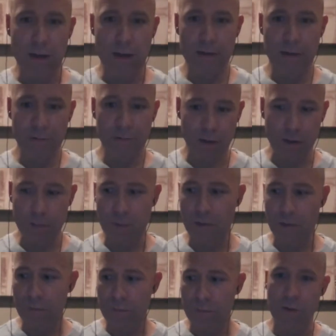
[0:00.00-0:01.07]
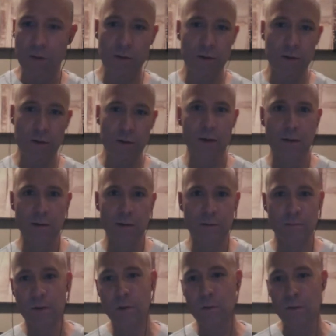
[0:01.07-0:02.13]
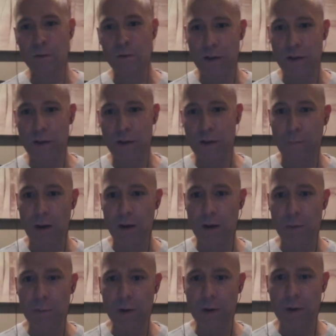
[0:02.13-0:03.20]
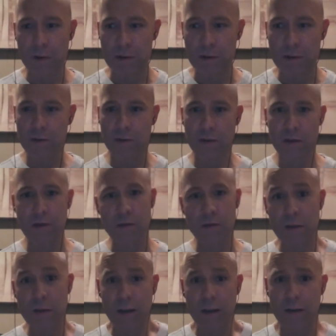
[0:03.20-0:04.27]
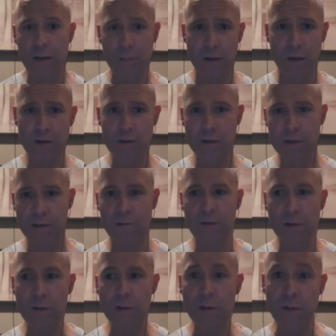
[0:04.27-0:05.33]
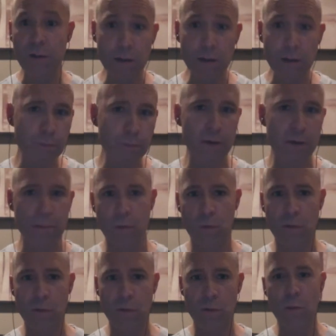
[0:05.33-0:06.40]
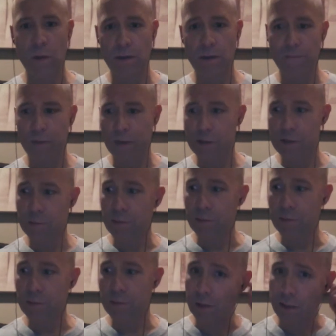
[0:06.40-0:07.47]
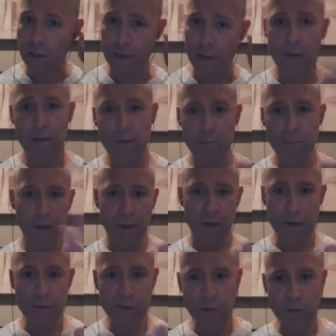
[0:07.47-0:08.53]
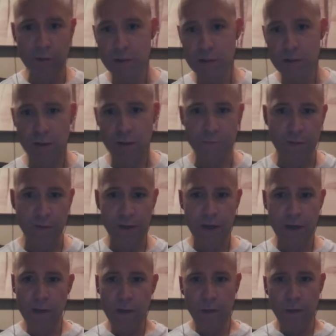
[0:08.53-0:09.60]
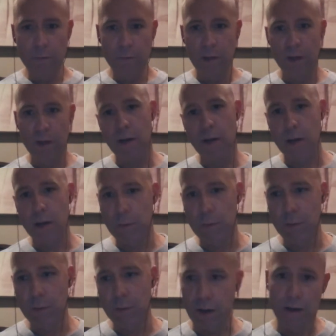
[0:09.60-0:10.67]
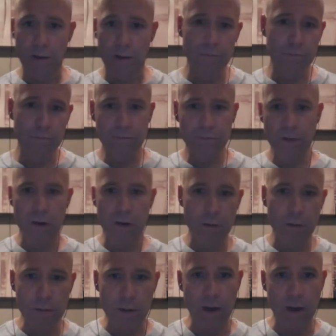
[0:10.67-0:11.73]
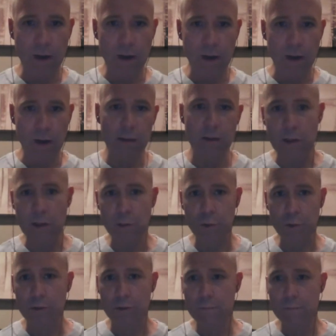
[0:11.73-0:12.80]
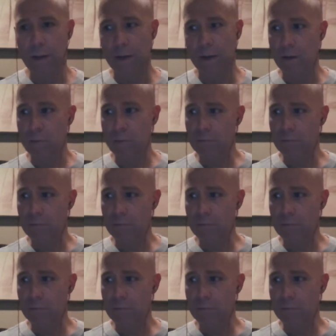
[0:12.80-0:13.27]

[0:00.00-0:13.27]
I definitely prefer the co-location model because, like you said, I mean, it does give you a little bit more in the way of flexibility. Like, I can do this stuff like plunking up a an aisle enclosure. I can